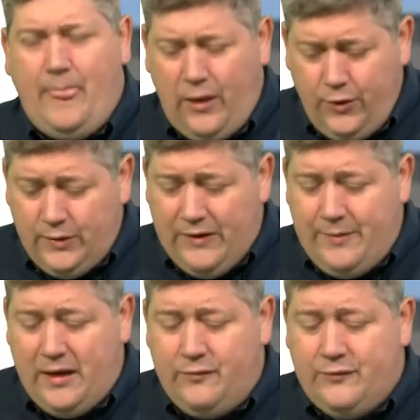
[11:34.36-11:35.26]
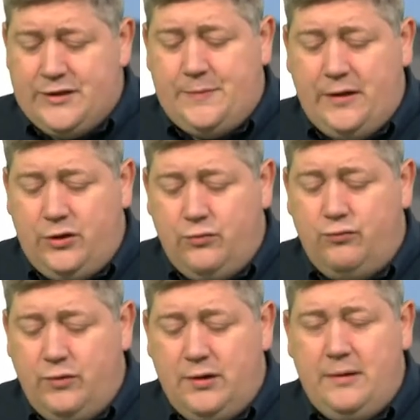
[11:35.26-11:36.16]
you'll never be able to convince me that you
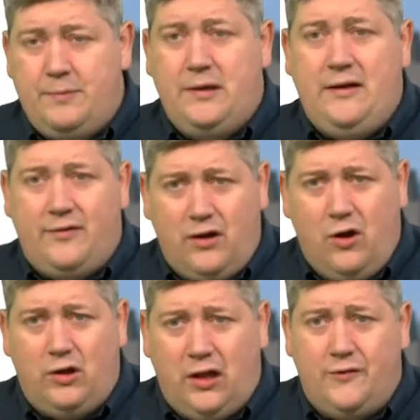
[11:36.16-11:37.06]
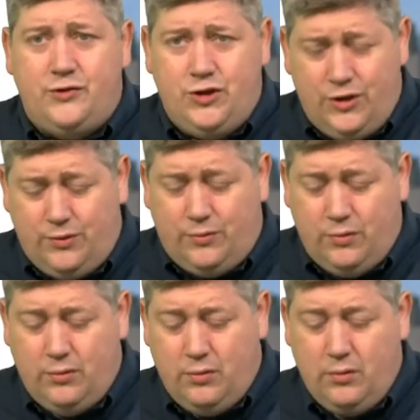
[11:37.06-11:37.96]
really believe that God loves you
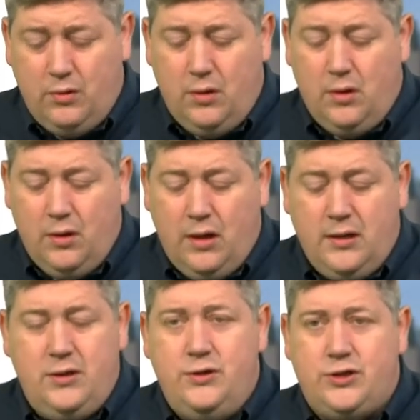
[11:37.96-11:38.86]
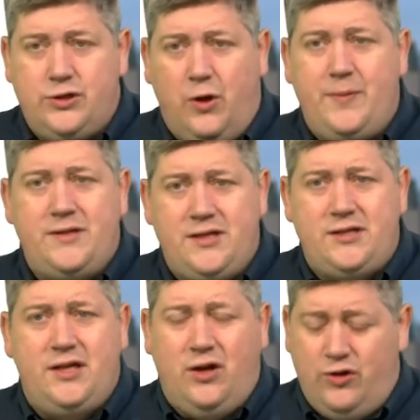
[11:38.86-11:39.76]
until you stop
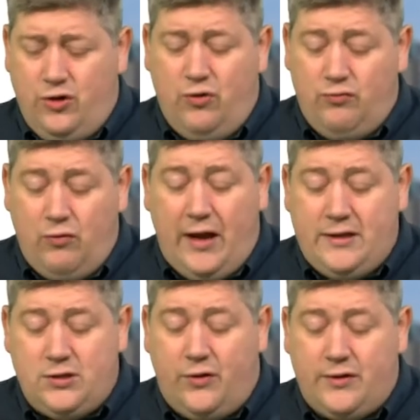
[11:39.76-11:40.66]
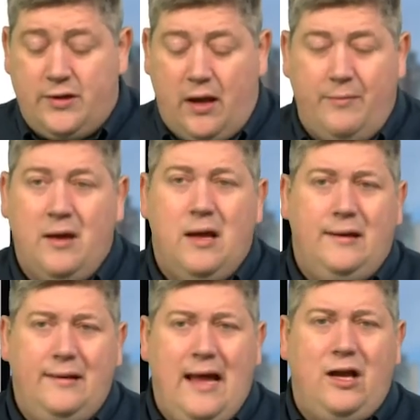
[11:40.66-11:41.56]
insisting on your rights all the time.
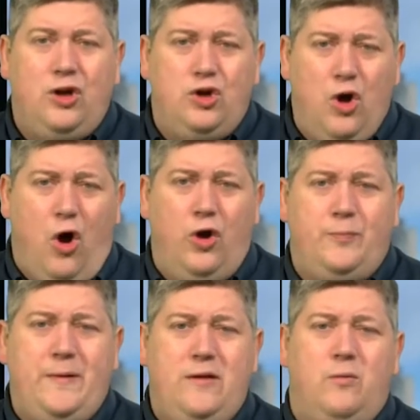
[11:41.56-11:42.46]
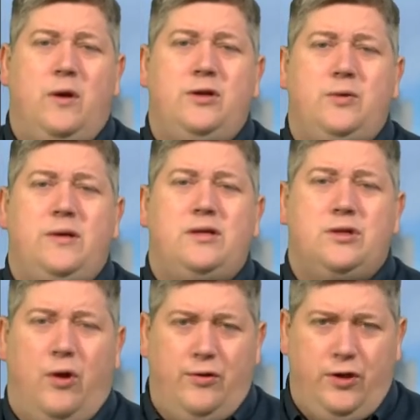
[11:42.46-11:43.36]
Let God be the one to
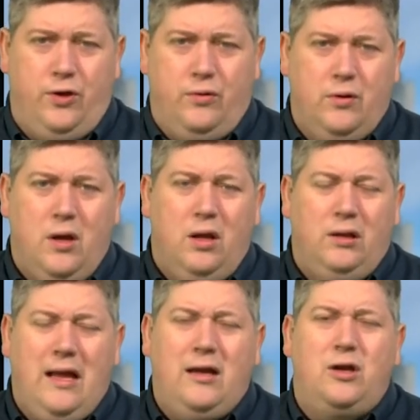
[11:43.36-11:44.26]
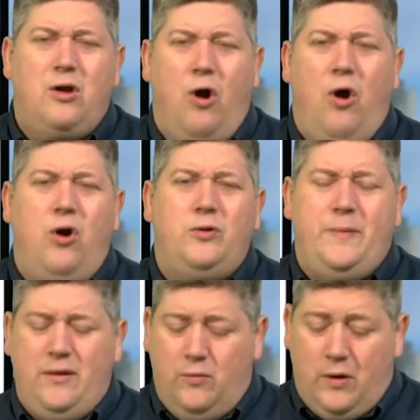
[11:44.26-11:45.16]
exalt you, let God
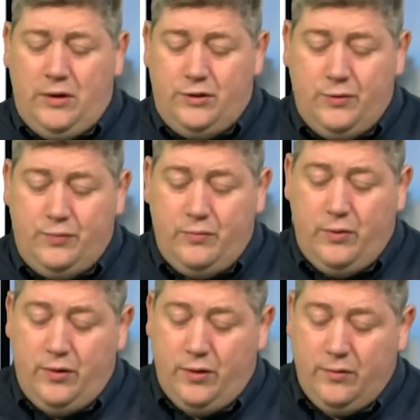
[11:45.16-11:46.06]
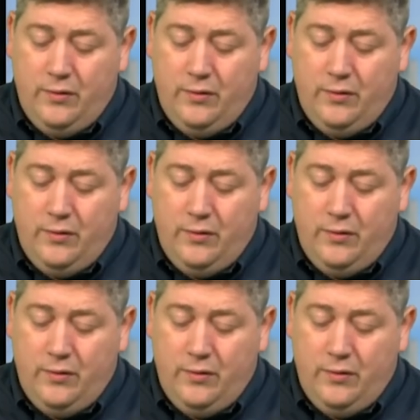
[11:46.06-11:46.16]
be the one to promote you.